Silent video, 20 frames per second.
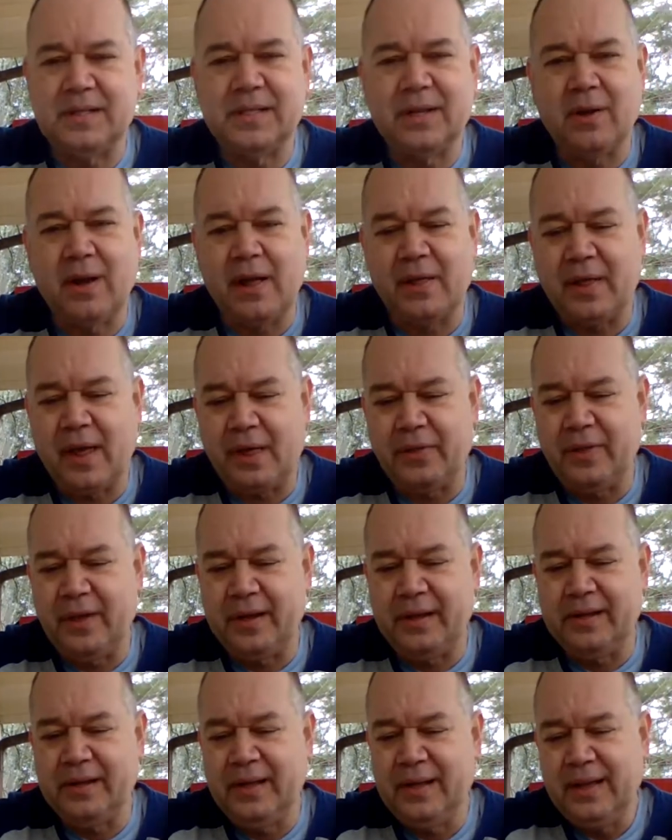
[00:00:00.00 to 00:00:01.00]
So I, I
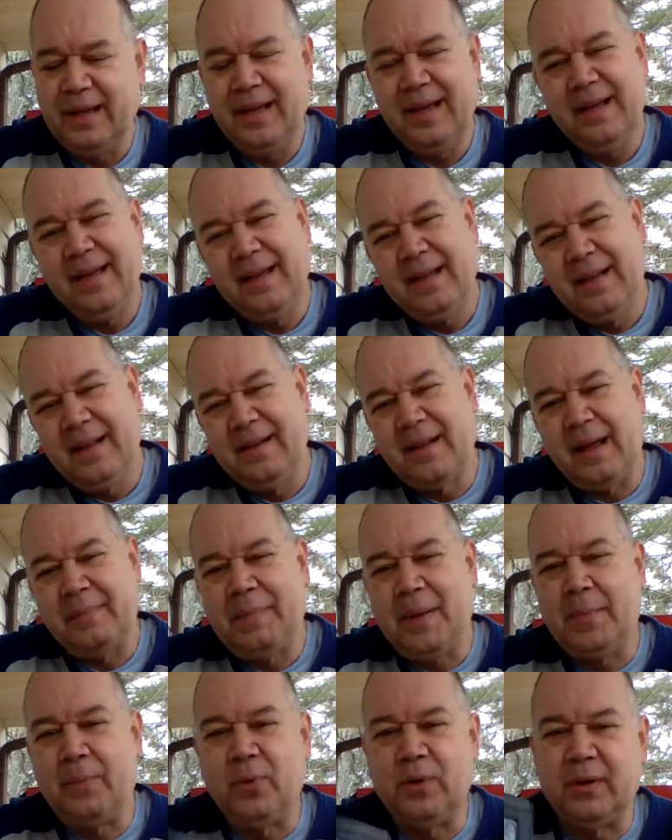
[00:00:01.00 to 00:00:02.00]
think a lot
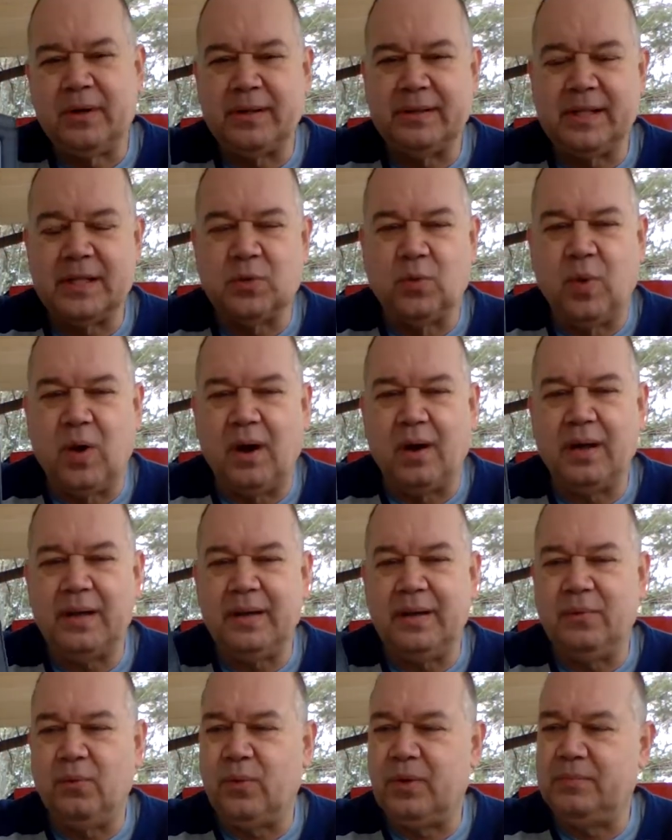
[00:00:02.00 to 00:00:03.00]
of people look at this wallet and